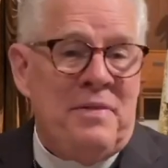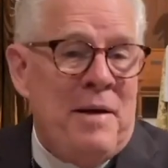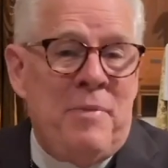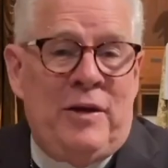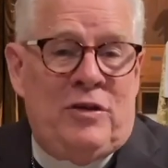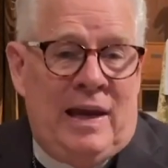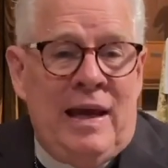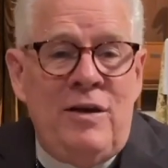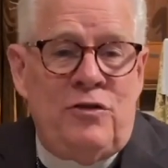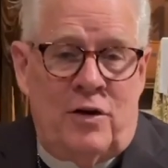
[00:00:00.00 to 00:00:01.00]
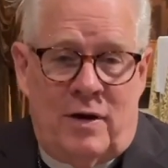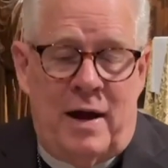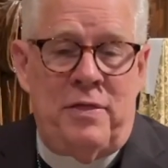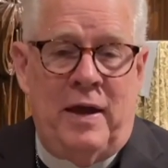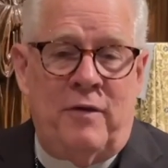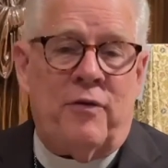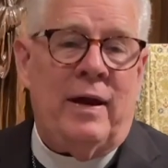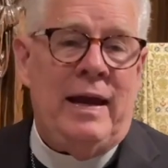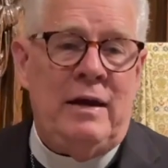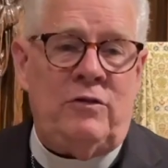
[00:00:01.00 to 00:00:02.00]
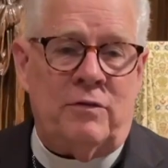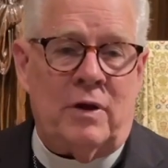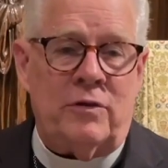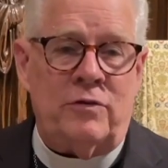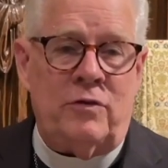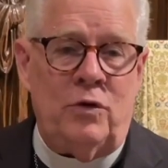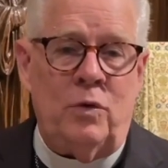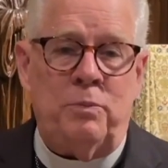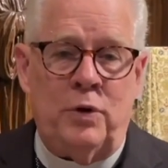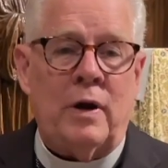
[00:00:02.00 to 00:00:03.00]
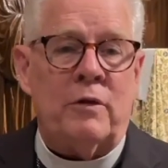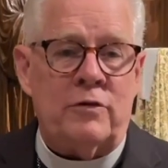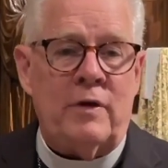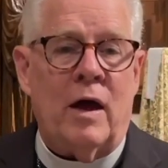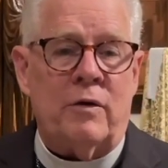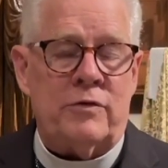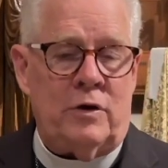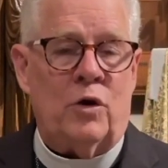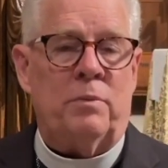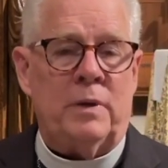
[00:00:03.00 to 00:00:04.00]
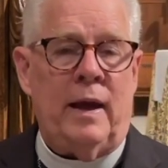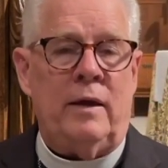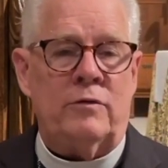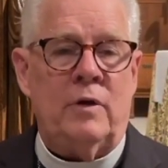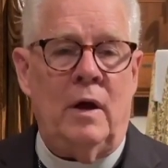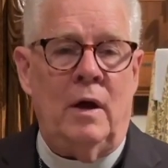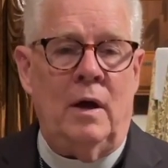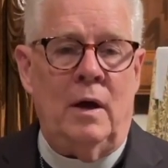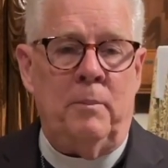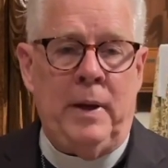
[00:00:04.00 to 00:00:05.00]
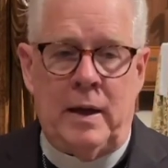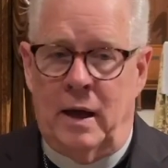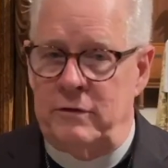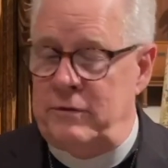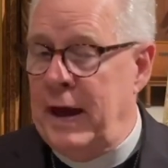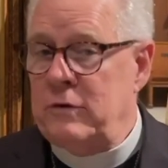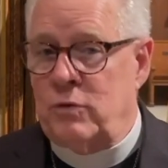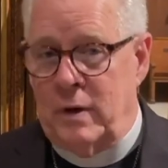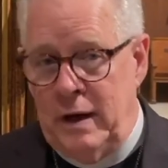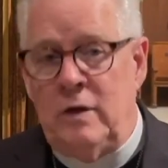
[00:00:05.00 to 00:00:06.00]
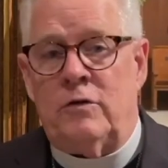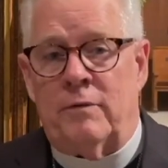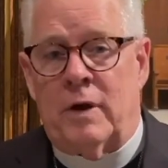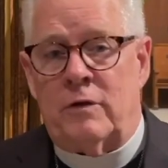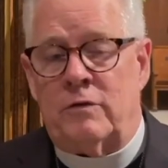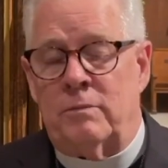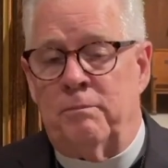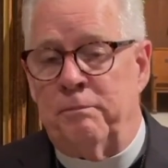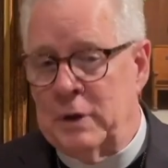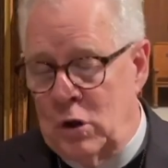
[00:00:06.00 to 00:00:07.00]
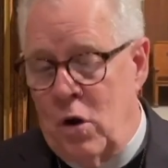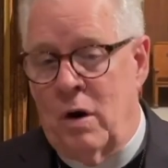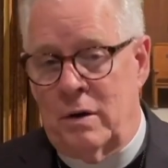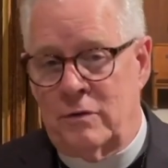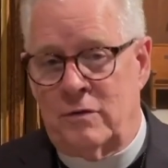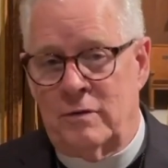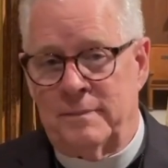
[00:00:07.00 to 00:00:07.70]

That makes it easier, I think, for each of us to put ourselves in her place, because that's where each of us belongs.